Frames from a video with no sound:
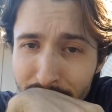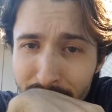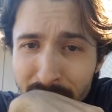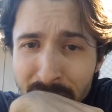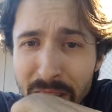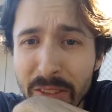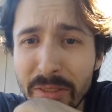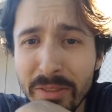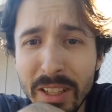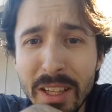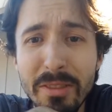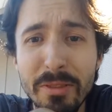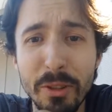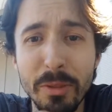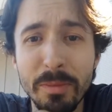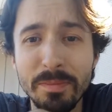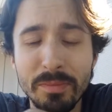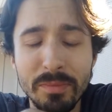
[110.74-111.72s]
the
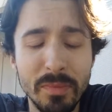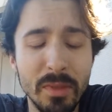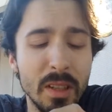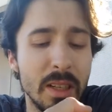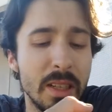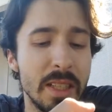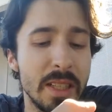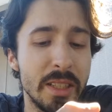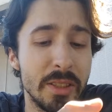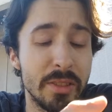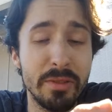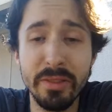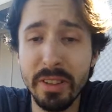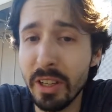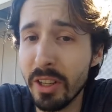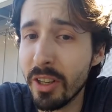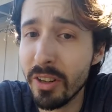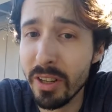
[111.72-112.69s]
flavor is
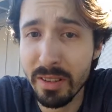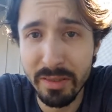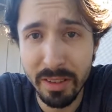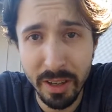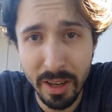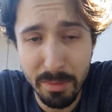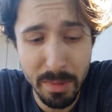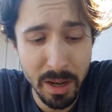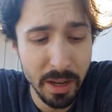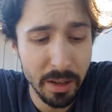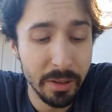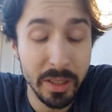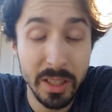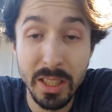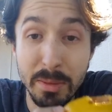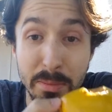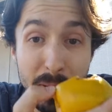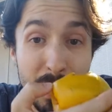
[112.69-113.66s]
very, very mild.
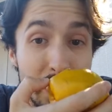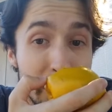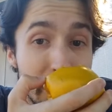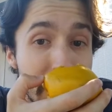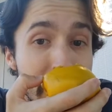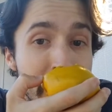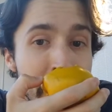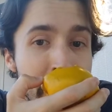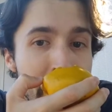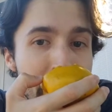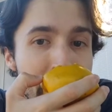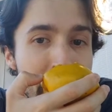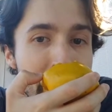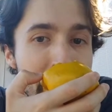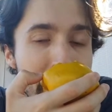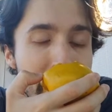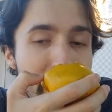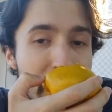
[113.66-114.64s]
It smells
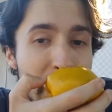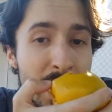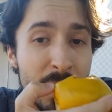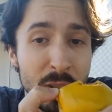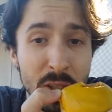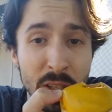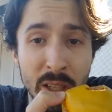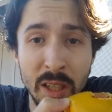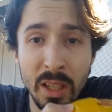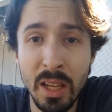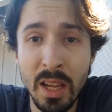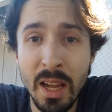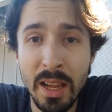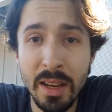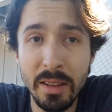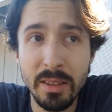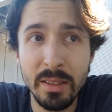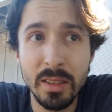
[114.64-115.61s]
actually a
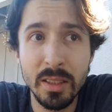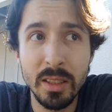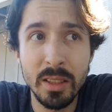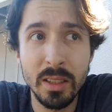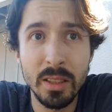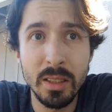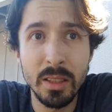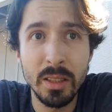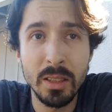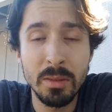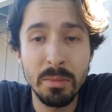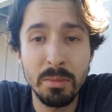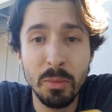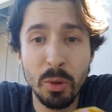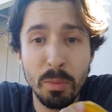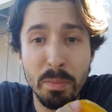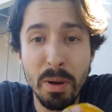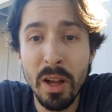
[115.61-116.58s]
lot
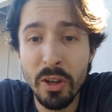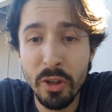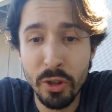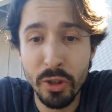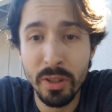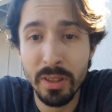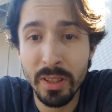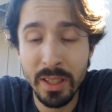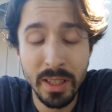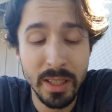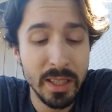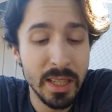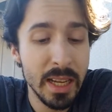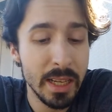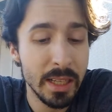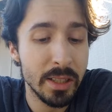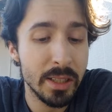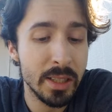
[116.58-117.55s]
more pungent than it
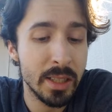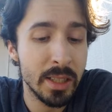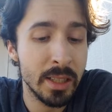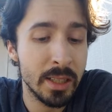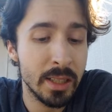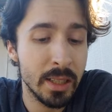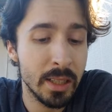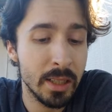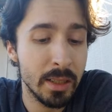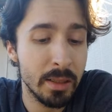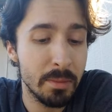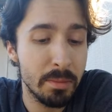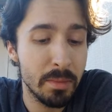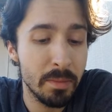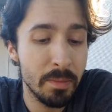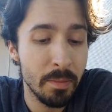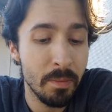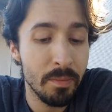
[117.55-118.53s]
tastes. It
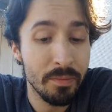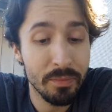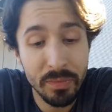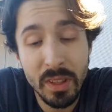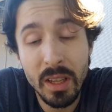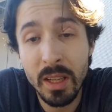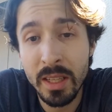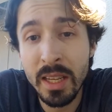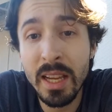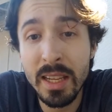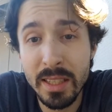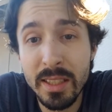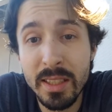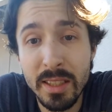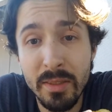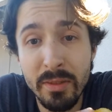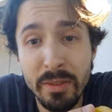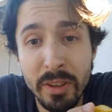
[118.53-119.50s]
tastes
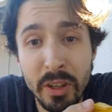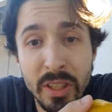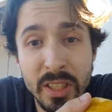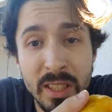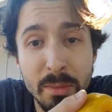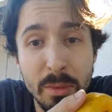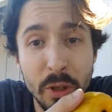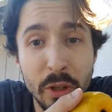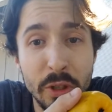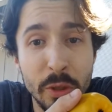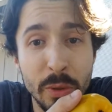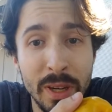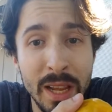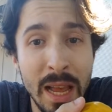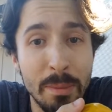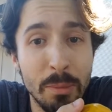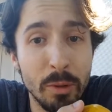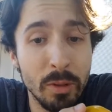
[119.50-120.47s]
very similar to an
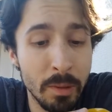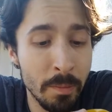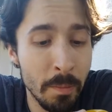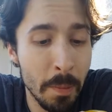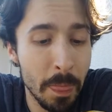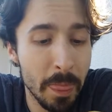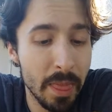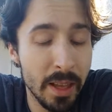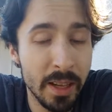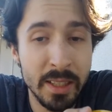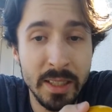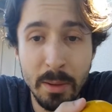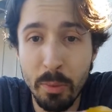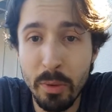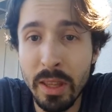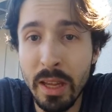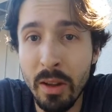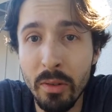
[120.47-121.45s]
apple,
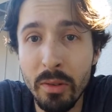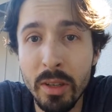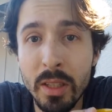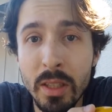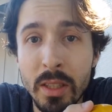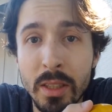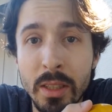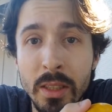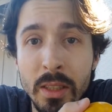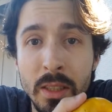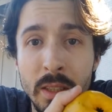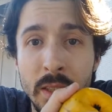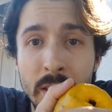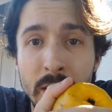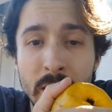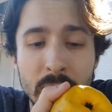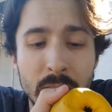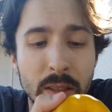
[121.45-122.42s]
except without
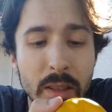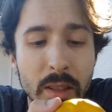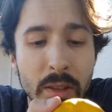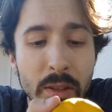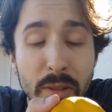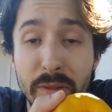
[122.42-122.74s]
the